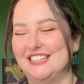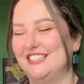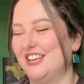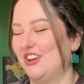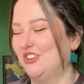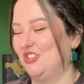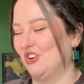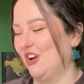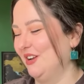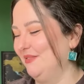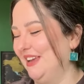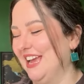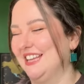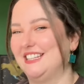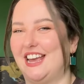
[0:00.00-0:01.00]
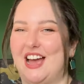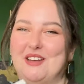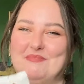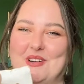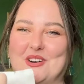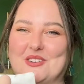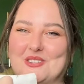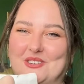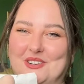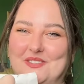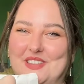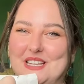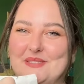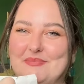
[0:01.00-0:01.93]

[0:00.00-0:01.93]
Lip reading: So join me as I unbox all of these